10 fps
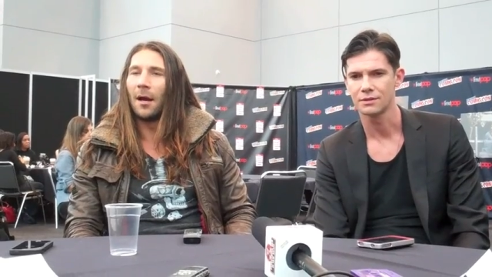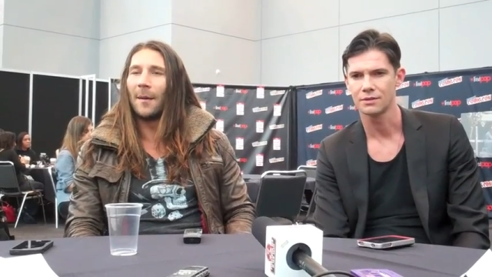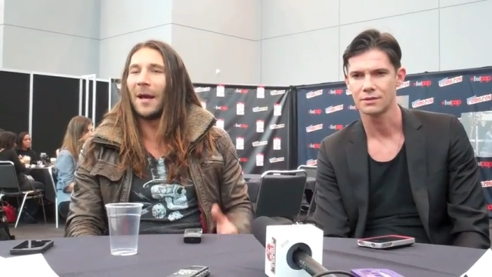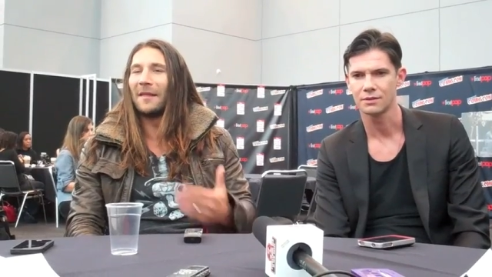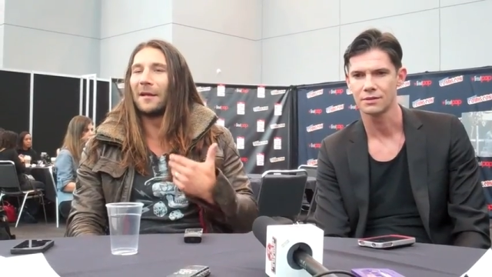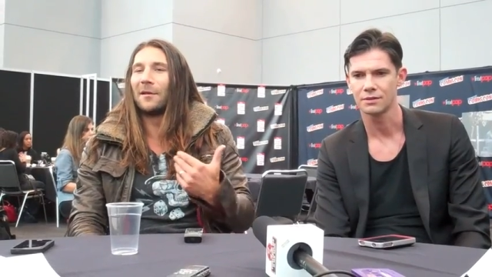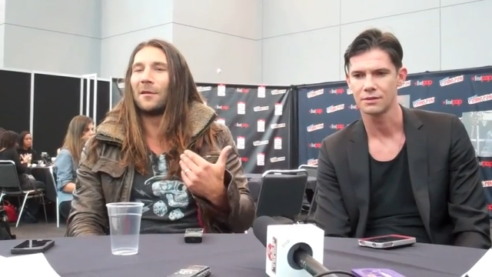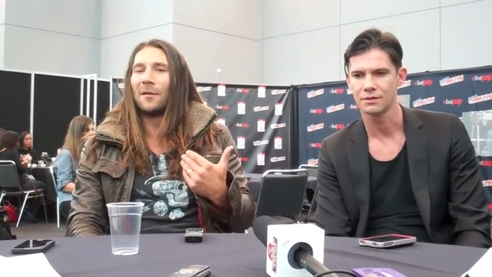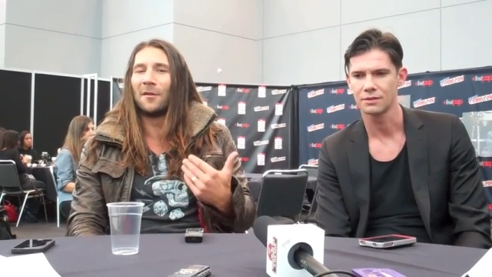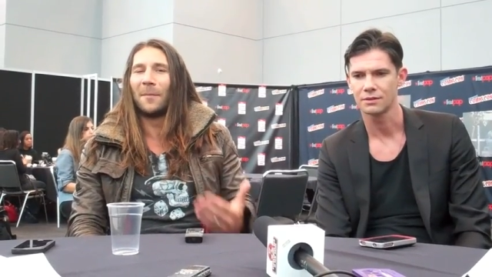Speaker 1: I mean, I think
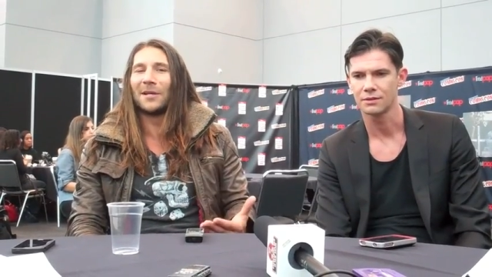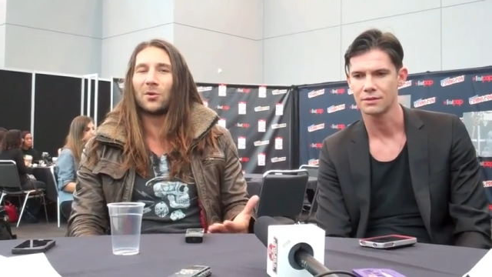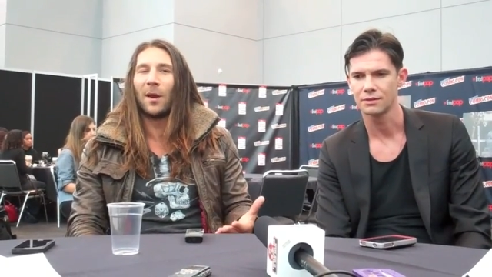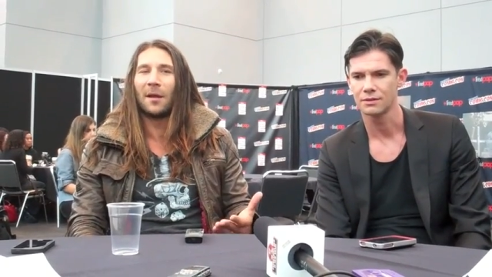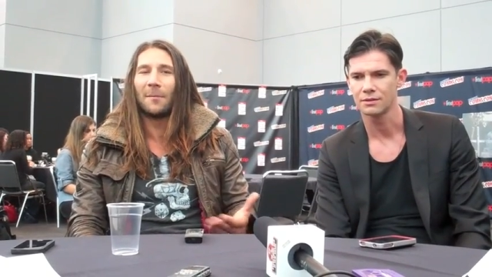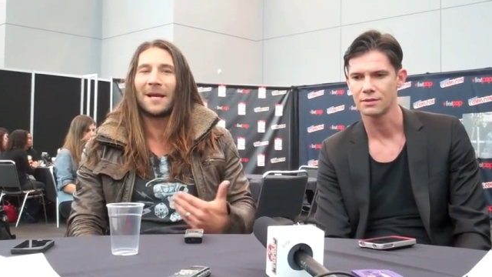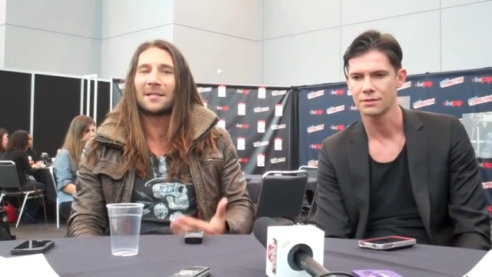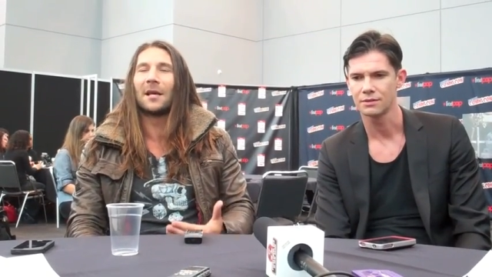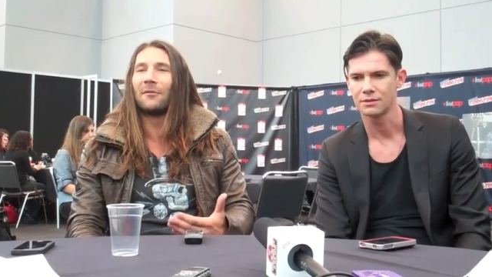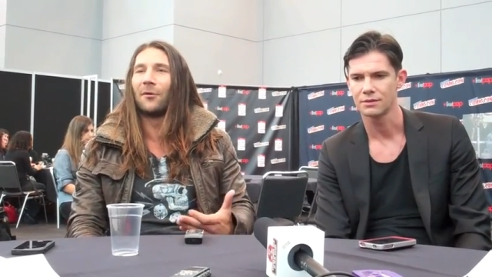the best way, the best
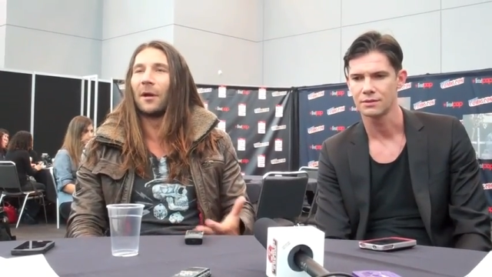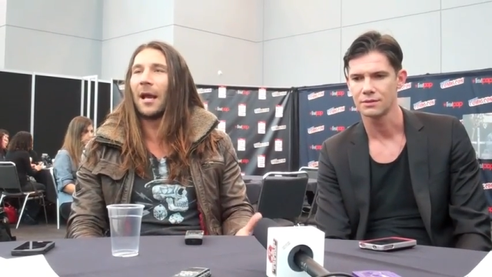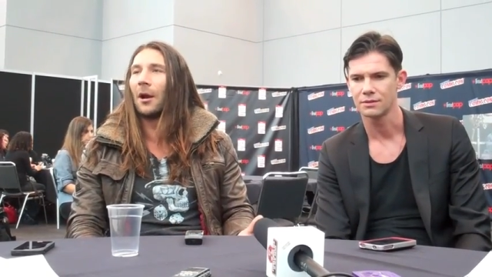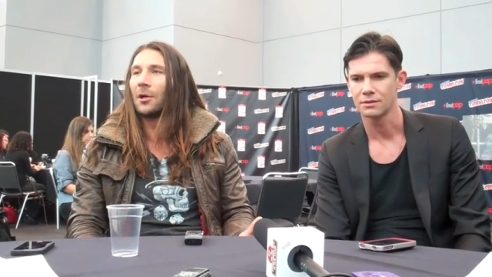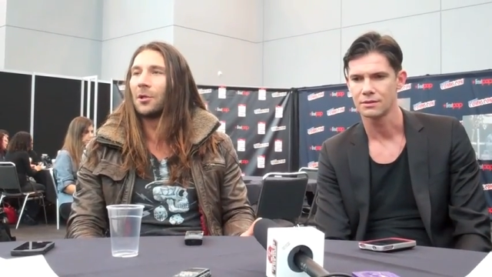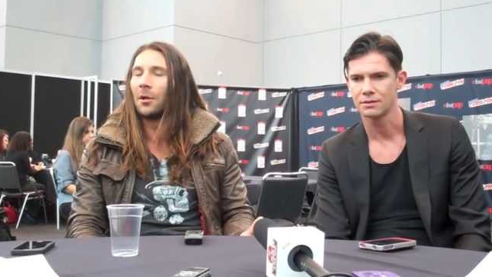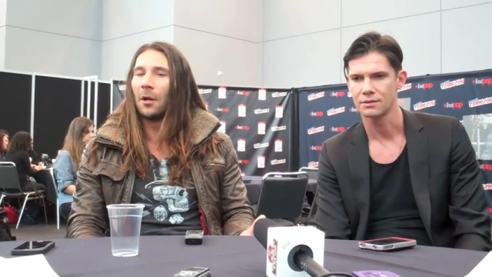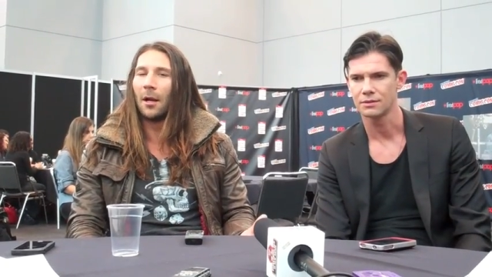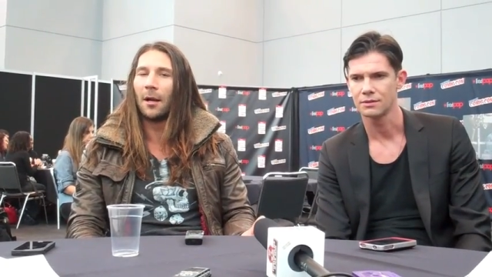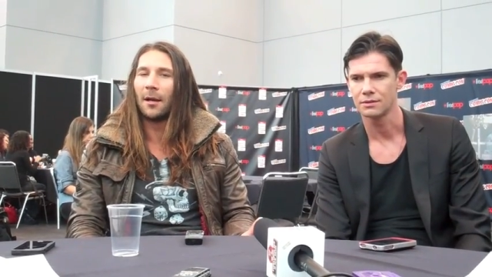thing for a character
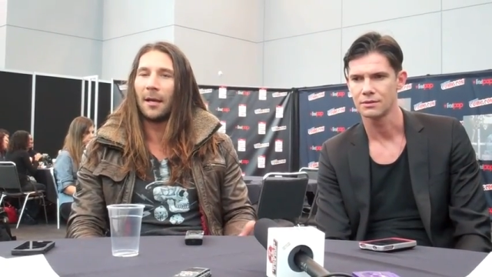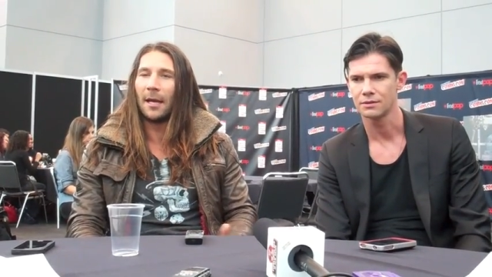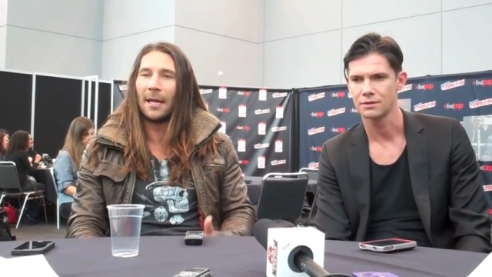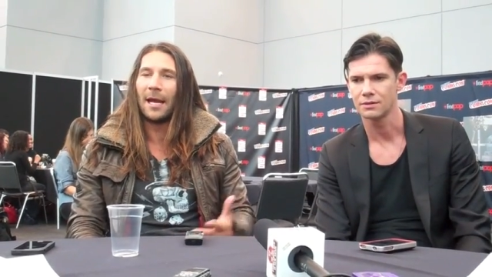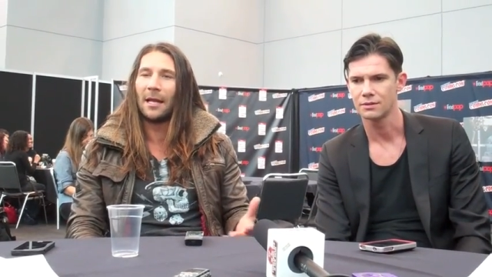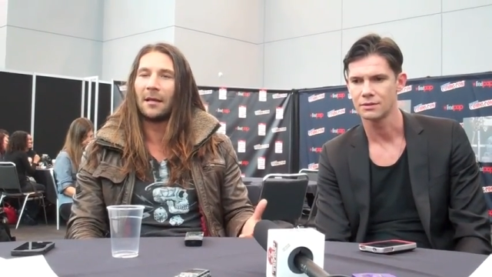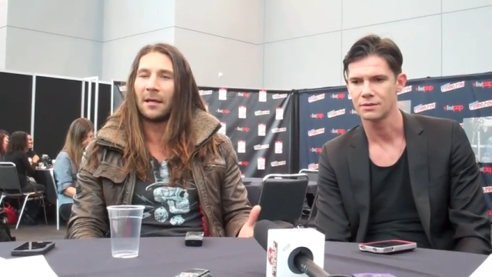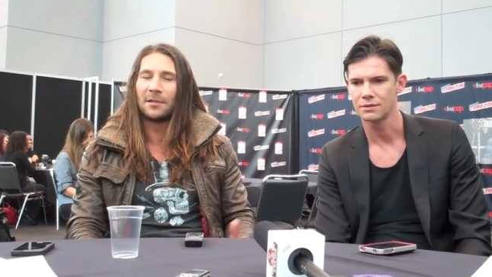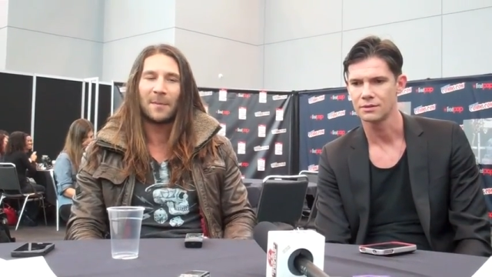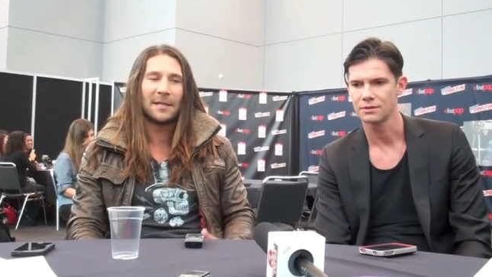uh, in anything is
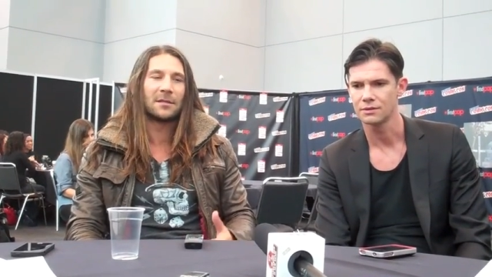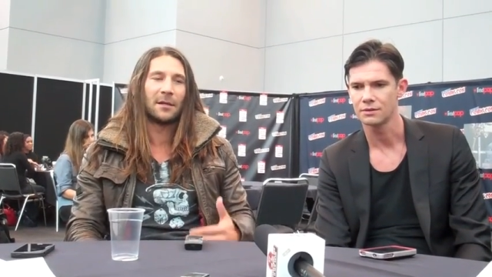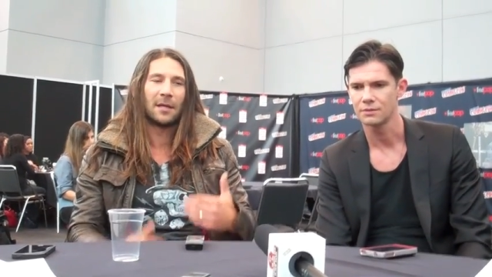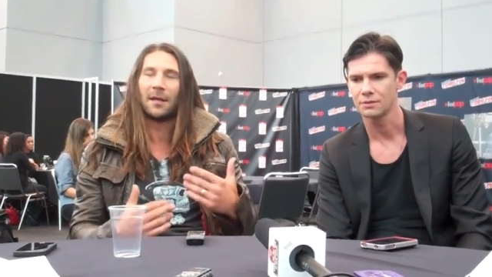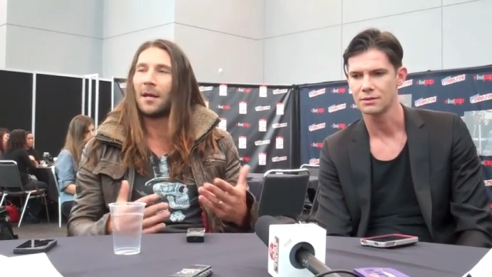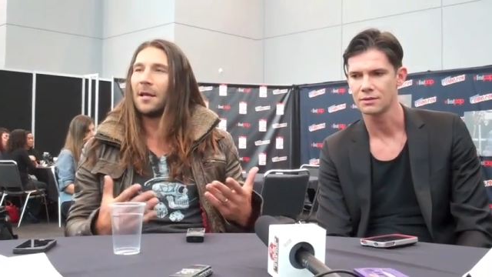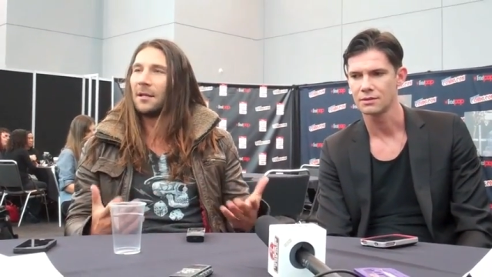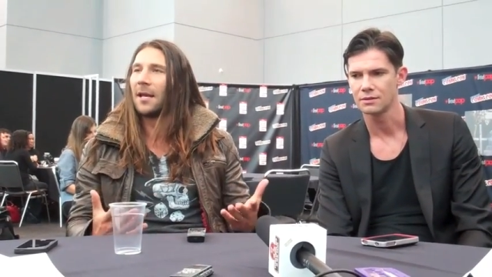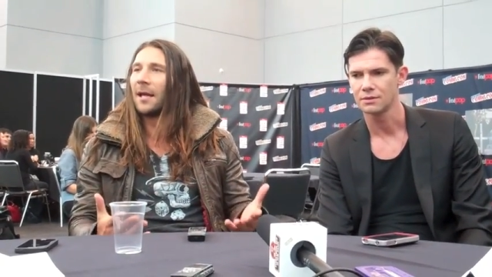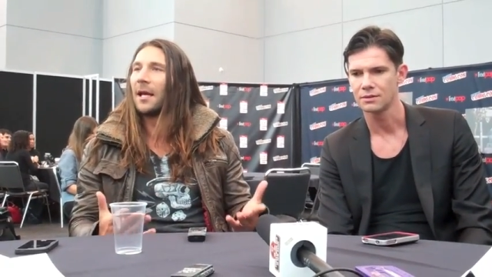basically to,
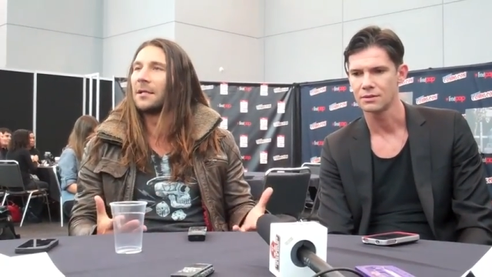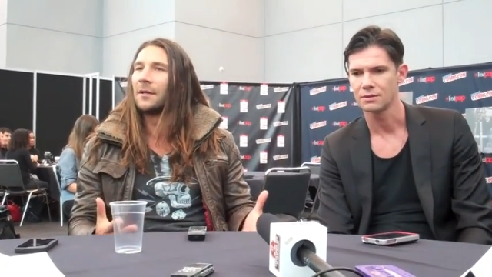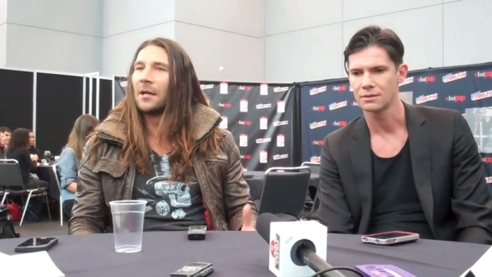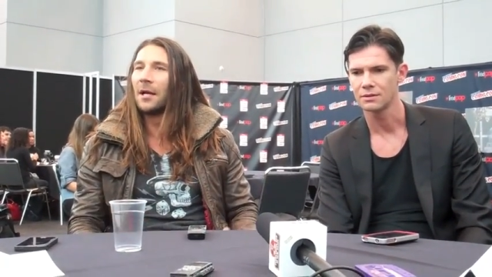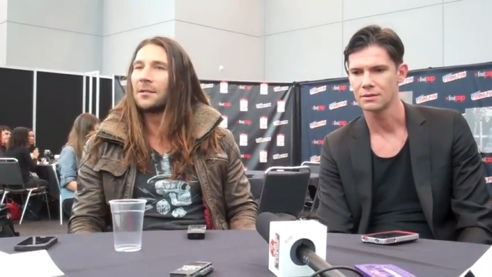get kicked in the nuts.